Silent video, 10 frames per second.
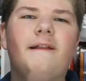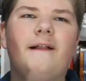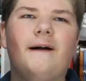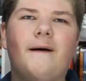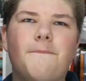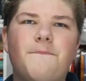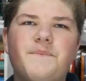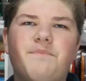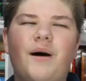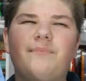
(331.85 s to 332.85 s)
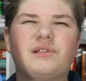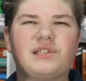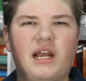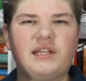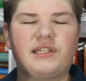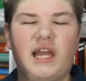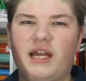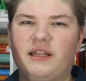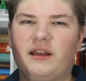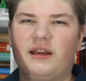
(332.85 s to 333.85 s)
But besides
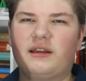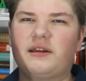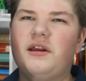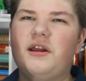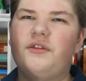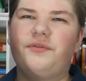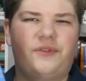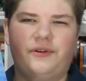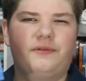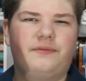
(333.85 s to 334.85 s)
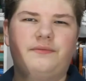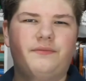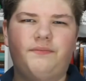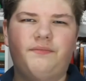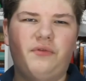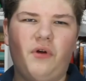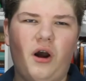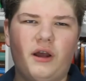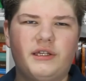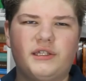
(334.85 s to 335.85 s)
that, like, the
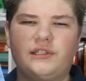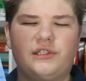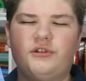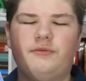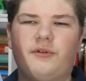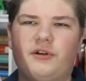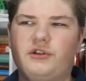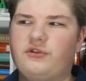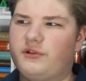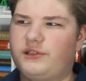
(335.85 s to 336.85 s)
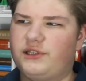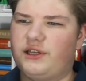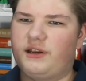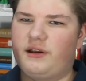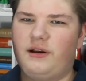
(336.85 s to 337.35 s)
plot is super interesting.